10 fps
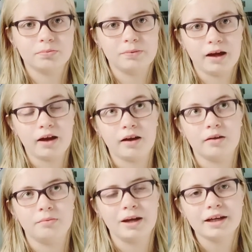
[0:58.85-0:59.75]

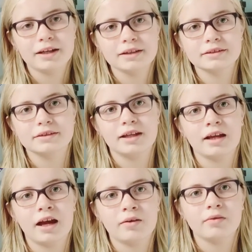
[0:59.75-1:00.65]
beddings
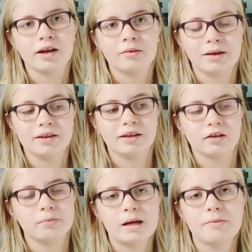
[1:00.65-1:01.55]
that I would recommend that
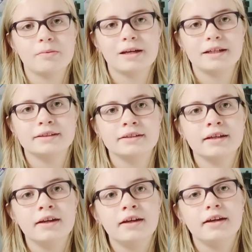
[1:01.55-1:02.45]
are paper-based
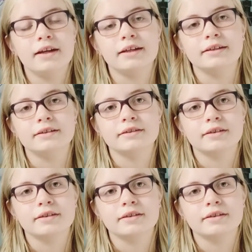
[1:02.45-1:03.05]
is,